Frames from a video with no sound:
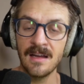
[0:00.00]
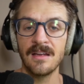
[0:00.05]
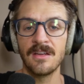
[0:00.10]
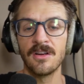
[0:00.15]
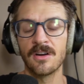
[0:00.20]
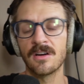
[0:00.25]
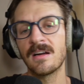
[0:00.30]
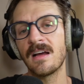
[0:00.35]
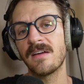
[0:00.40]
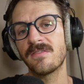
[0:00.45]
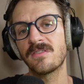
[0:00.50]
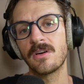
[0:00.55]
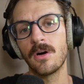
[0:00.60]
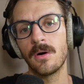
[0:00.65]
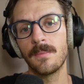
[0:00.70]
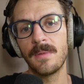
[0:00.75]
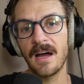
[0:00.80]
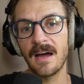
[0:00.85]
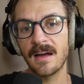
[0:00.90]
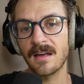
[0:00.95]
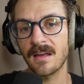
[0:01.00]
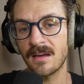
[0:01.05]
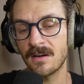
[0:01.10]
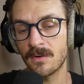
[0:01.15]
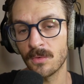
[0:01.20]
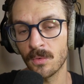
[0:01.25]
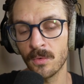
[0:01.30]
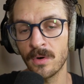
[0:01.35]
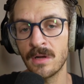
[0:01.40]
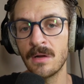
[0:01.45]
You're going to have to go back
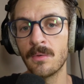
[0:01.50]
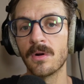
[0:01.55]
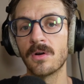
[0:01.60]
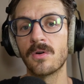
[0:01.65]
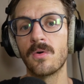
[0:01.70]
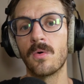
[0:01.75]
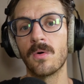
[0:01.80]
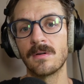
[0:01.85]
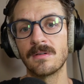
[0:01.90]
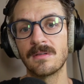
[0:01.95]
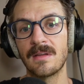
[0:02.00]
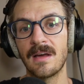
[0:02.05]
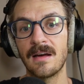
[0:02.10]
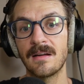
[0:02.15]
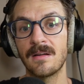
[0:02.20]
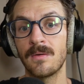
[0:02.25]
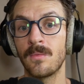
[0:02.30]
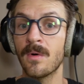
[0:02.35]
and re-record that.